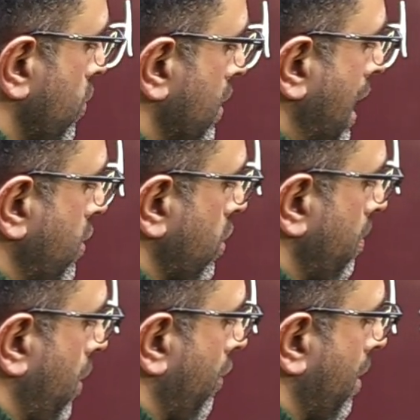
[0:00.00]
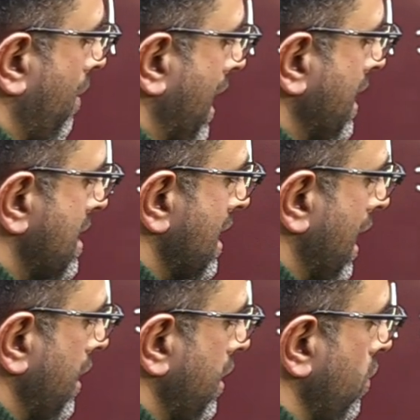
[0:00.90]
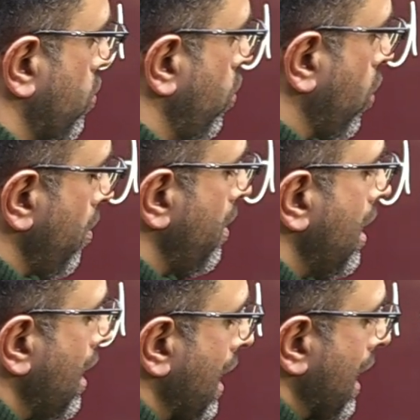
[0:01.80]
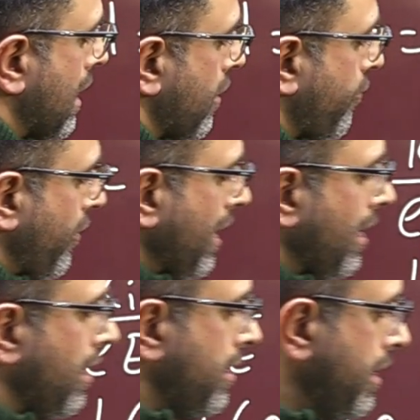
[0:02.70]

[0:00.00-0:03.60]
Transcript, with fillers: into 10 to the power minus 19 coulomb. Electric field